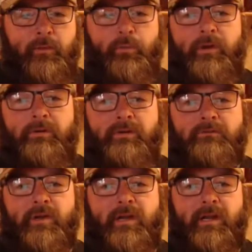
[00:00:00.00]
really
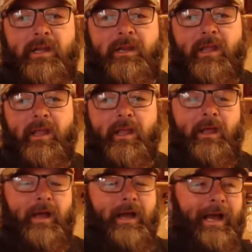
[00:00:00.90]
looking at,
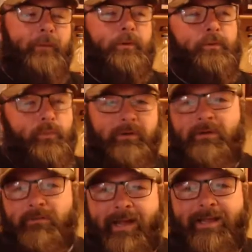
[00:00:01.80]
I would
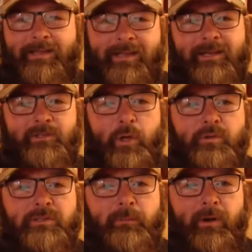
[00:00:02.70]
really like to get a
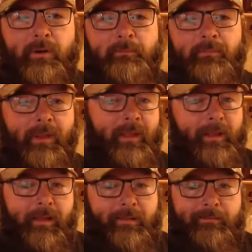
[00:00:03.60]
toasted barrel.
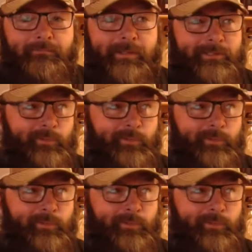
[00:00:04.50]
It's